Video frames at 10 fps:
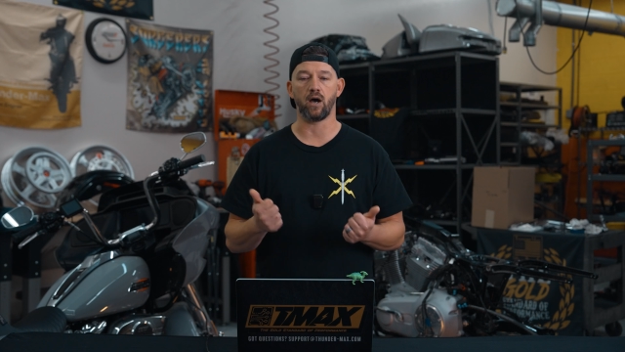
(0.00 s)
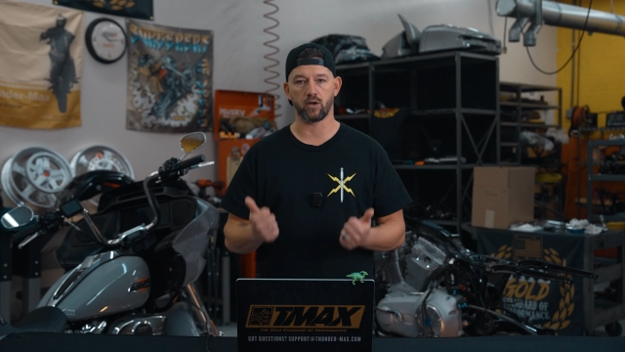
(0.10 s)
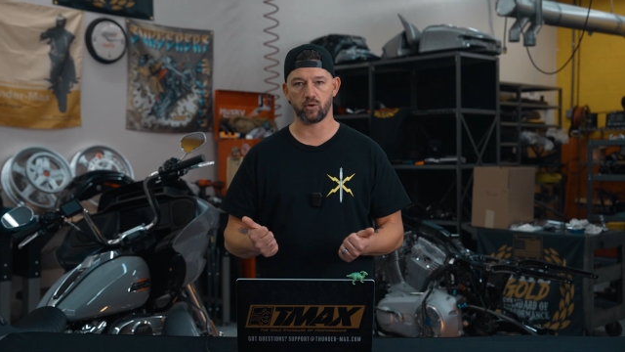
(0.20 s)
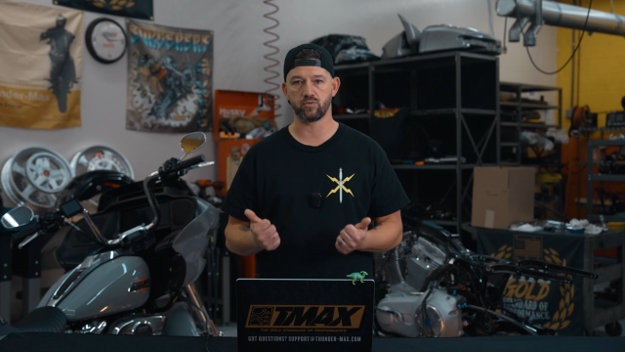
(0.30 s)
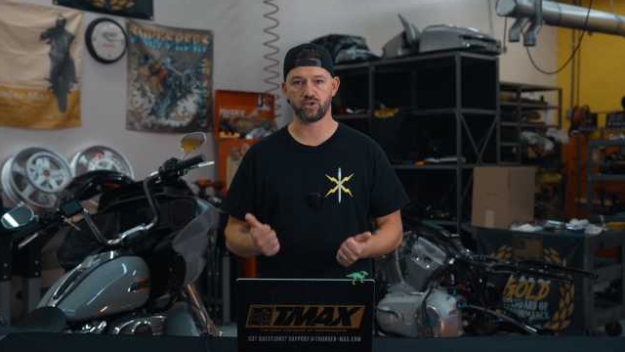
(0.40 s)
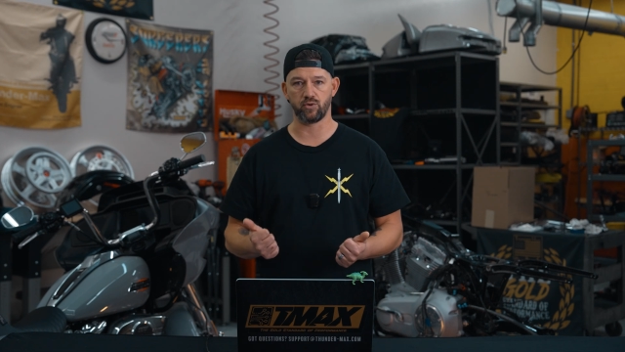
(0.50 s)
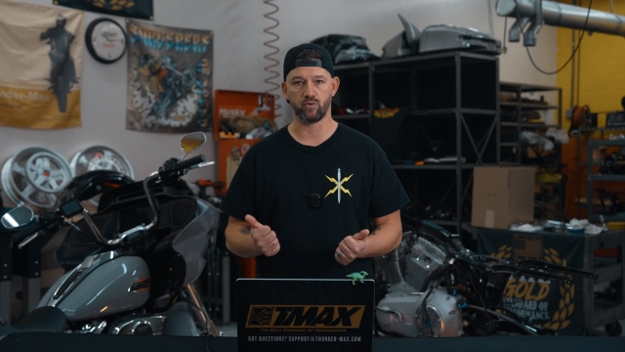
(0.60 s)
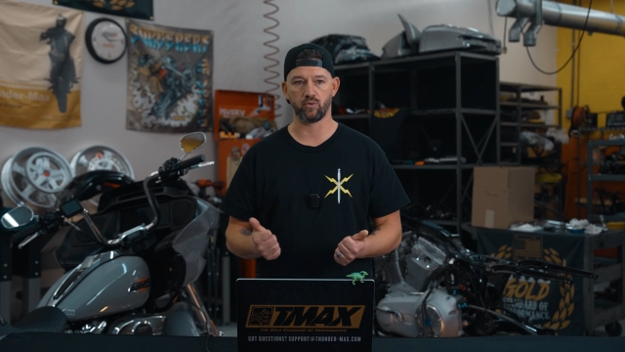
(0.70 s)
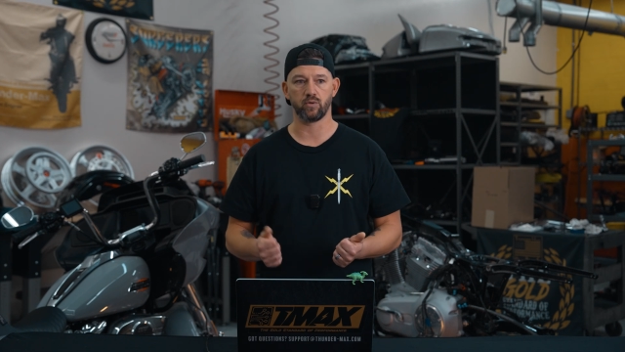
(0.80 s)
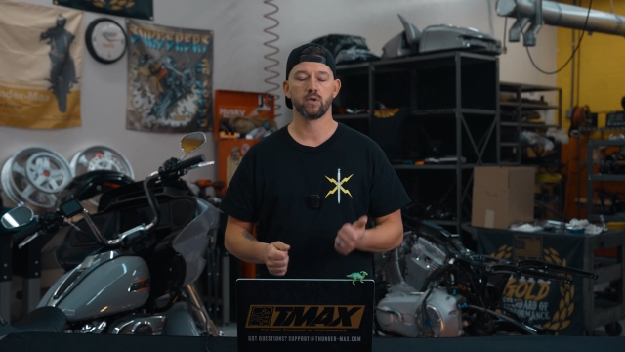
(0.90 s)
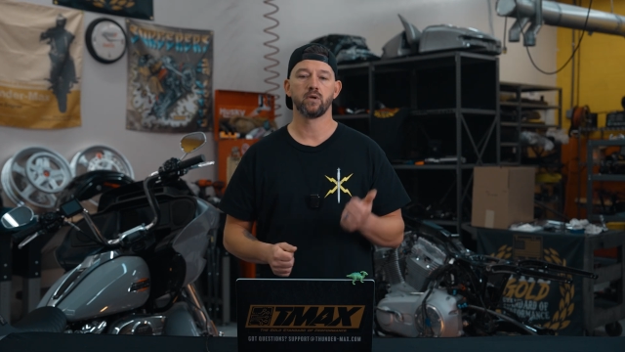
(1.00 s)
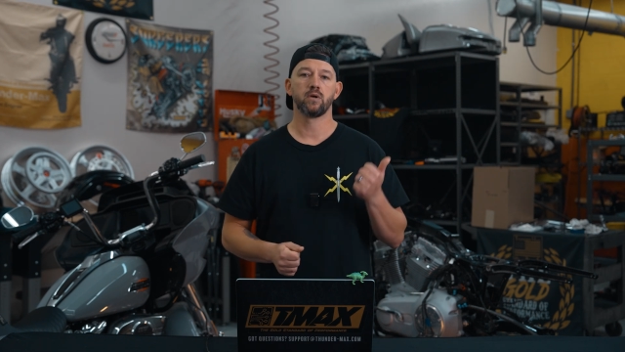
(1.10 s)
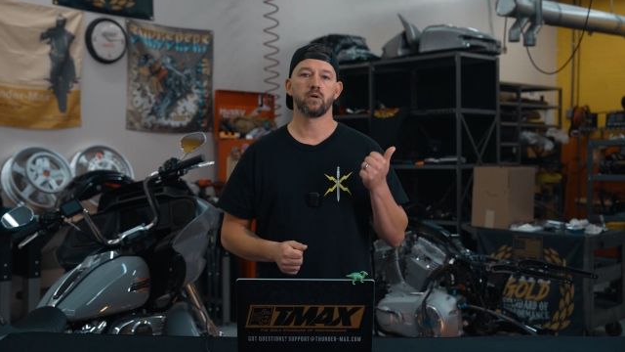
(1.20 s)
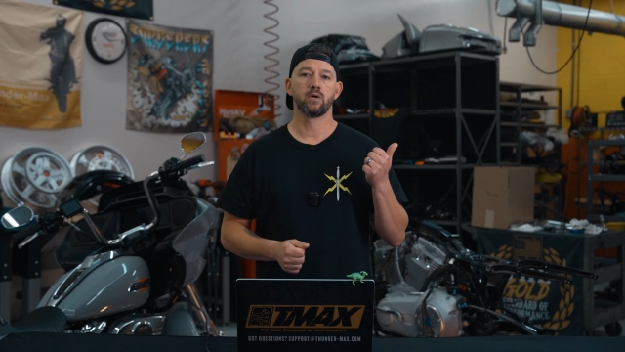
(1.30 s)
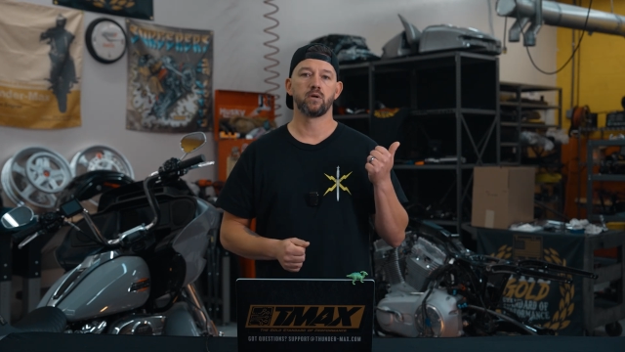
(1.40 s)
AutoTune.
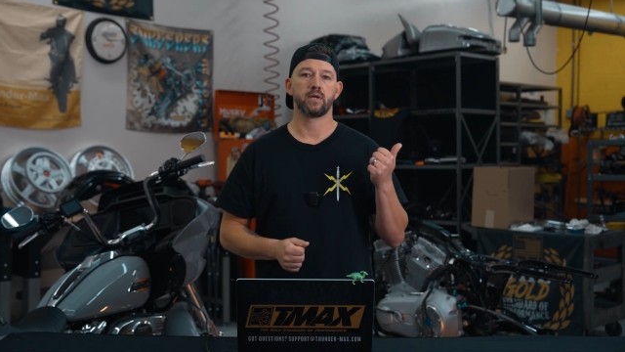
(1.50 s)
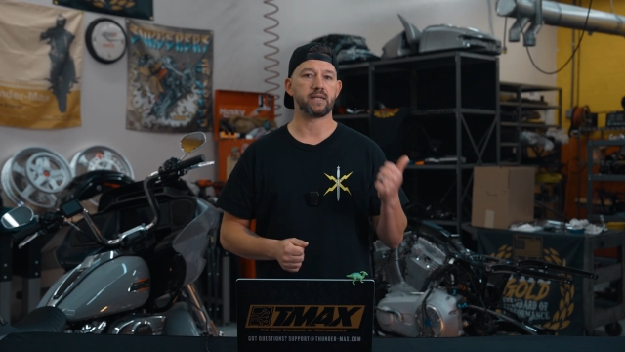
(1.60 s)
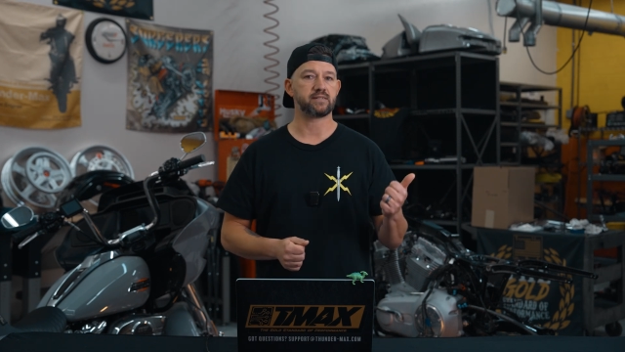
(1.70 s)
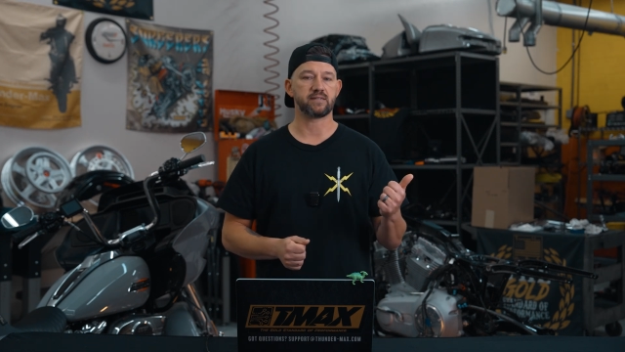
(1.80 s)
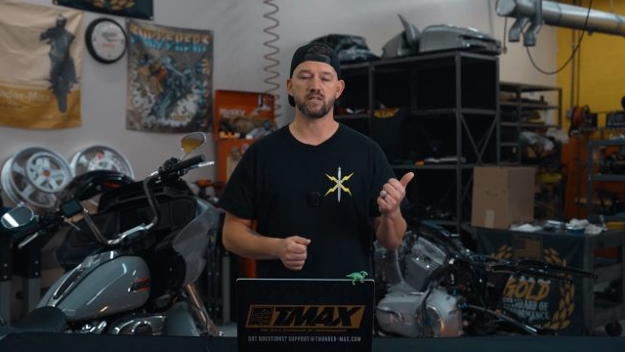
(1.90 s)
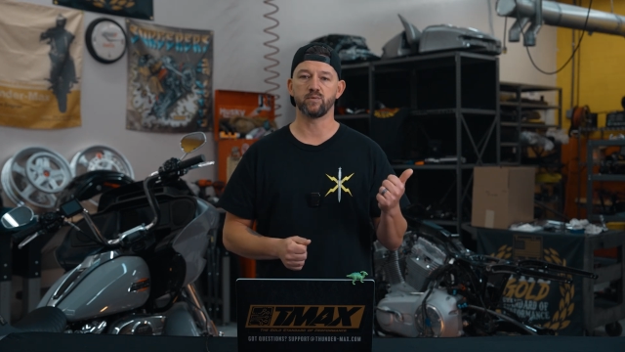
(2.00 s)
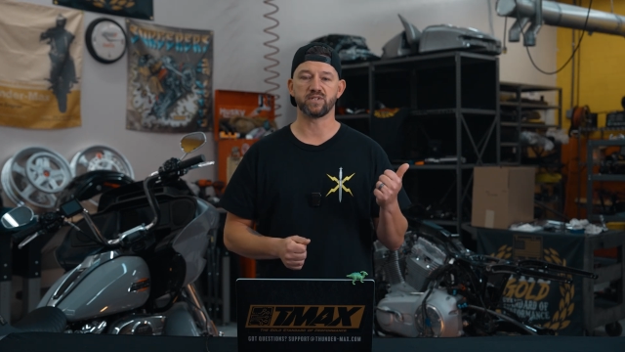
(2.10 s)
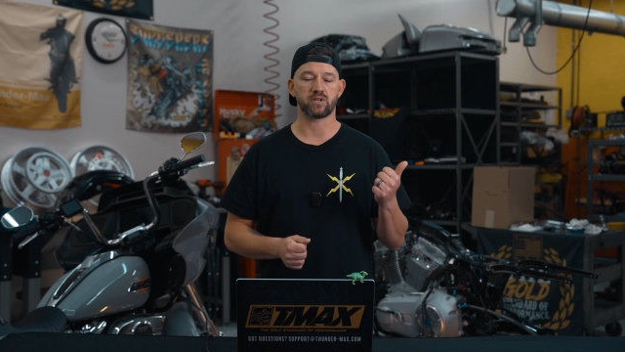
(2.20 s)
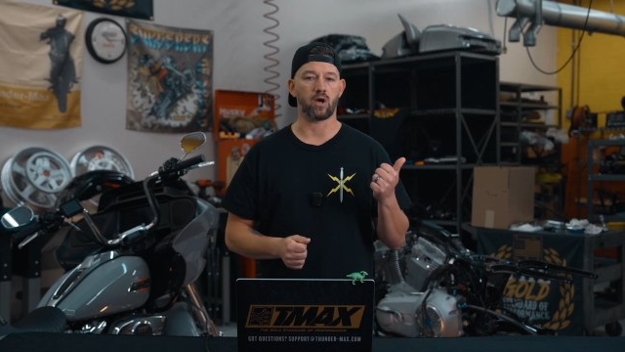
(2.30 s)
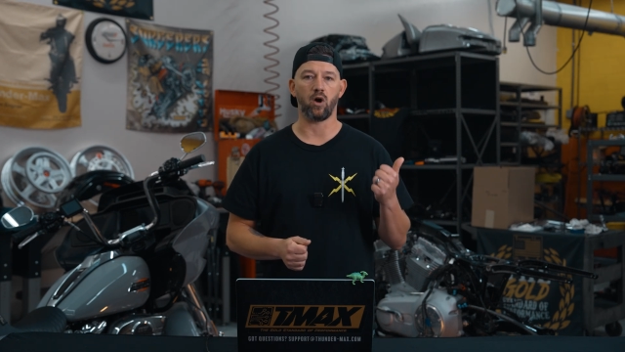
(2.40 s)
ECM is